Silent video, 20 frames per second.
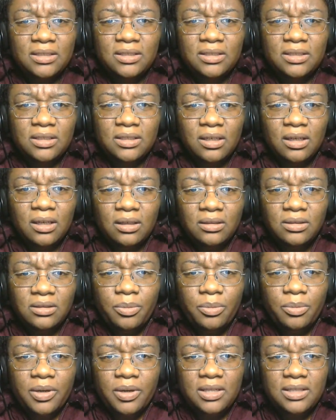Yes.
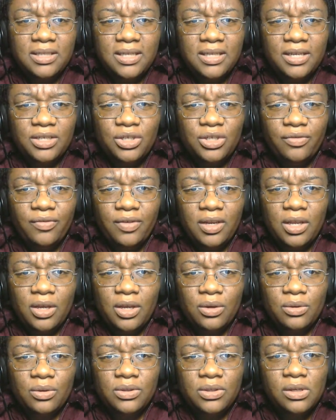The pronunciation
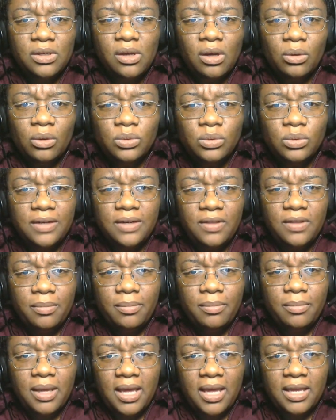videos. One ah, of
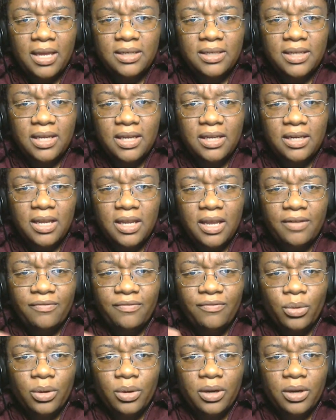them yes. ended at
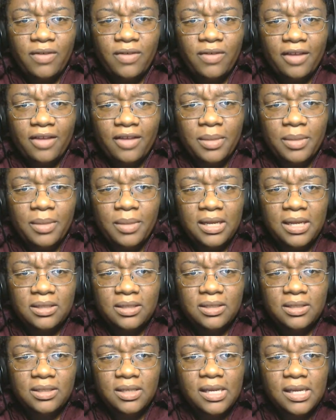45
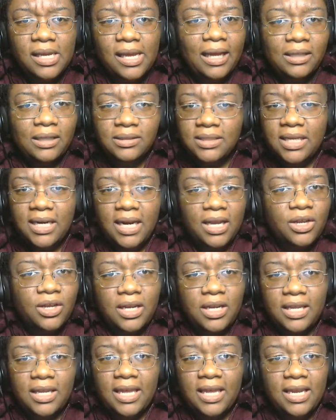minutes, and then I
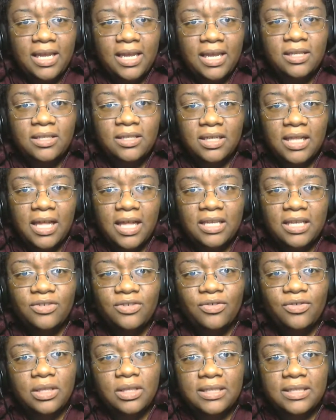couldn't get into class
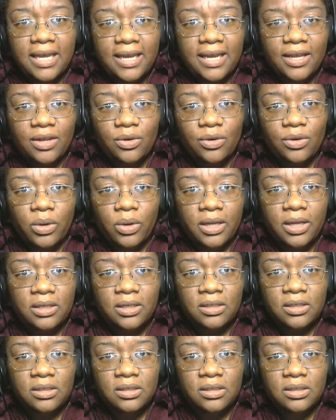for the second
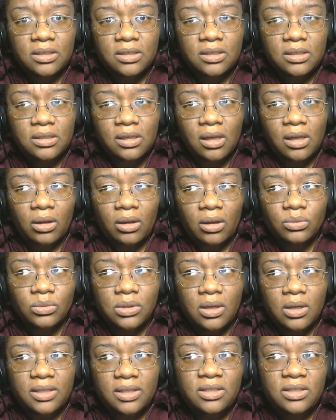one. Uh-huh.
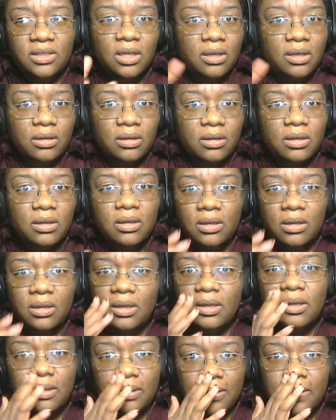Well, yes, it, took... was, it
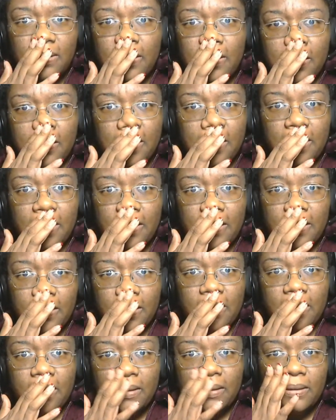wasn't in this class,
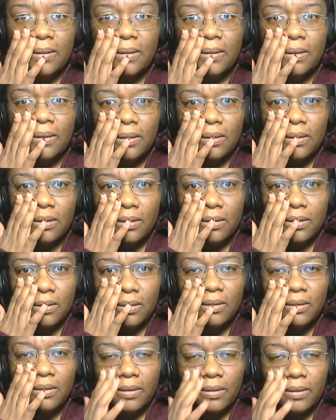and I
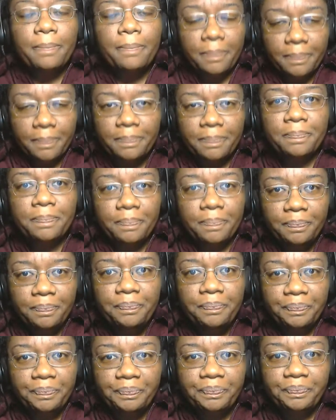couldn't uh, do the
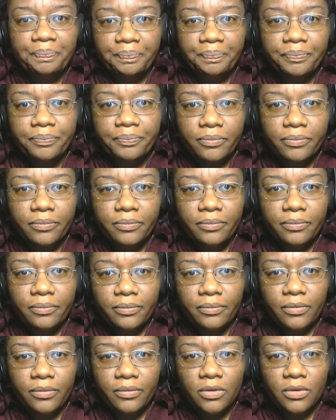exercise. But no,
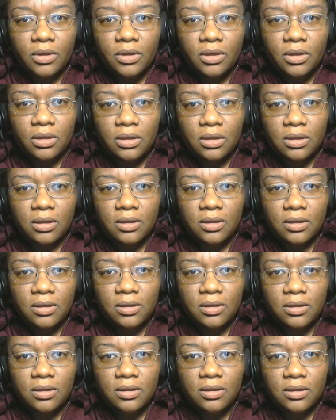no, I, I
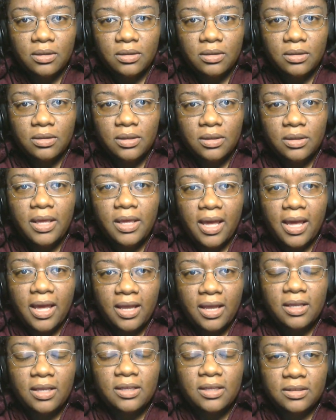understood that
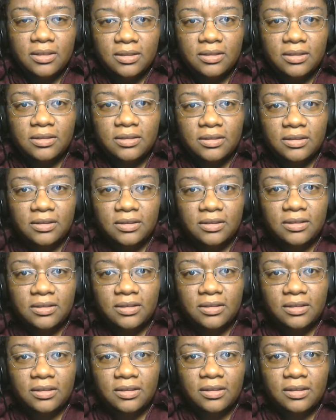yeah. it happens with the
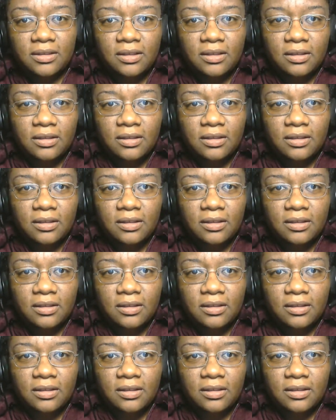internet.